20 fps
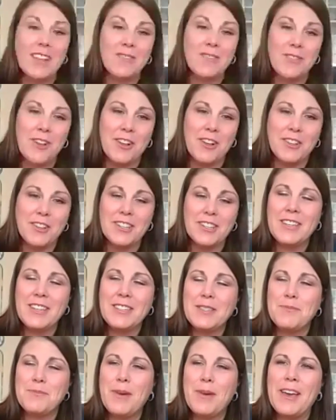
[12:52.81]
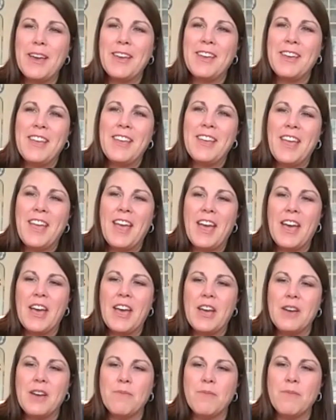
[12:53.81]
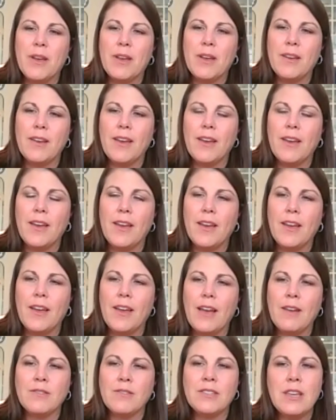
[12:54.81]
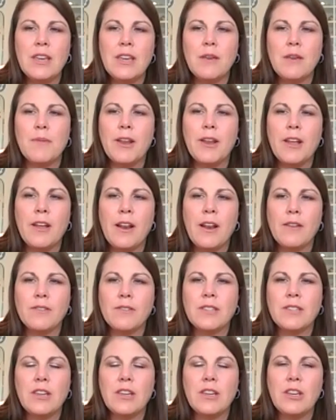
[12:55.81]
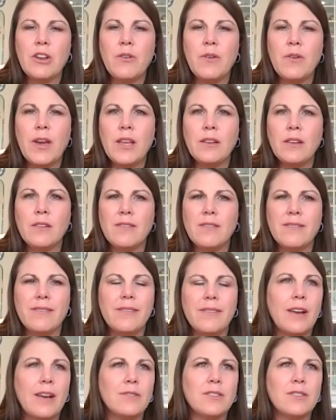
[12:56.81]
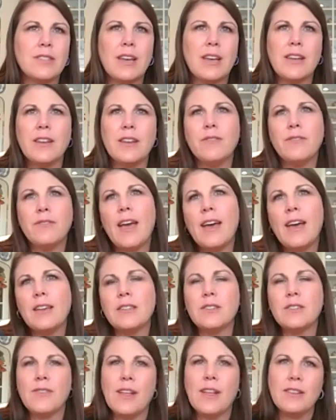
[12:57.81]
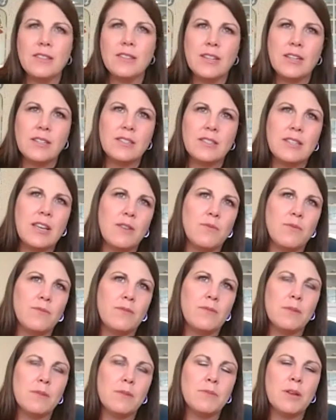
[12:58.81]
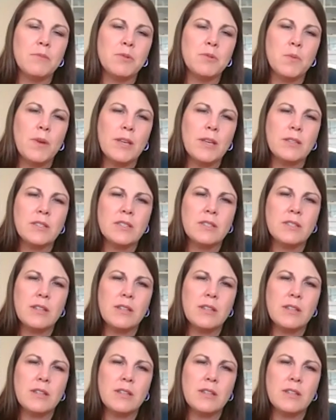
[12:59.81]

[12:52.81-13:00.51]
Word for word: I love the holidays, but um, I was thinking about it and I was like, you know what? Outside of, yeah, it's Valentine's Day, and sometimes we get